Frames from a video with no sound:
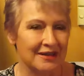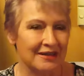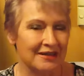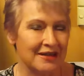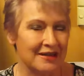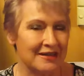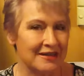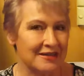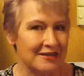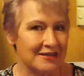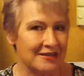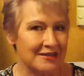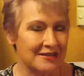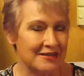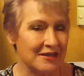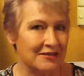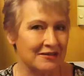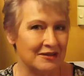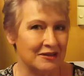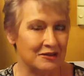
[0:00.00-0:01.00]
Now this
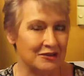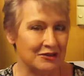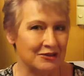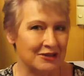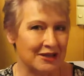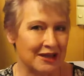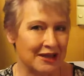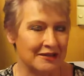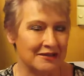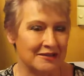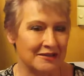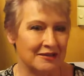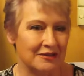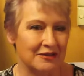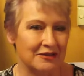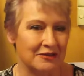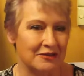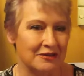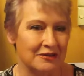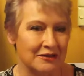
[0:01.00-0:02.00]
is only 2 days
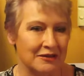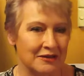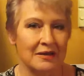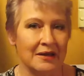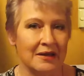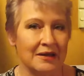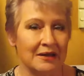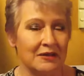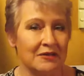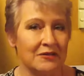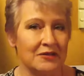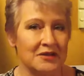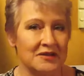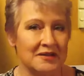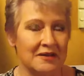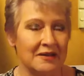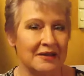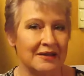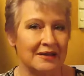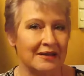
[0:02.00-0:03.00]
ago, and
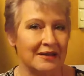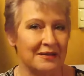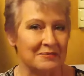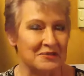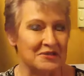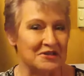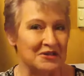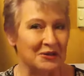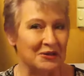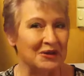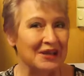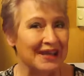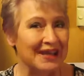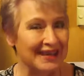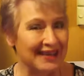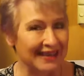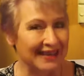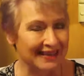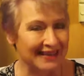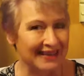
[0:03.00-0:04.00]
obviously I'm still
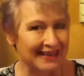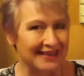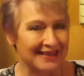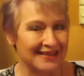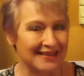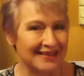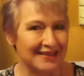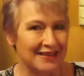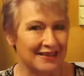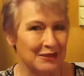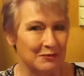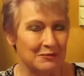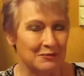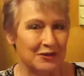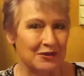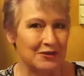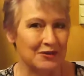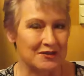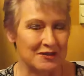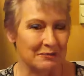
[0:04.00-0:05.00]
healing that
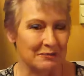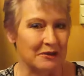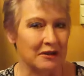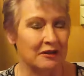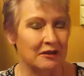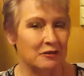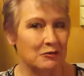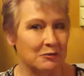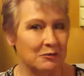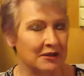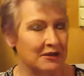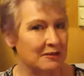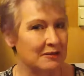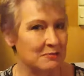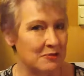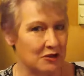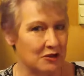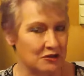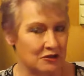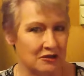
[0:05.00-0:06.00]
because I'm a little bit
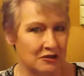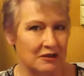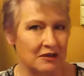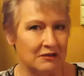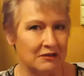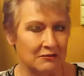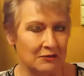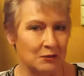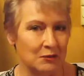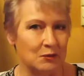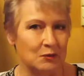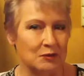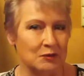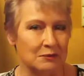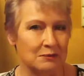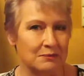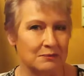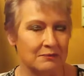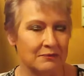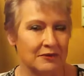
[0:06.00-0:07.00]
emotionally raw.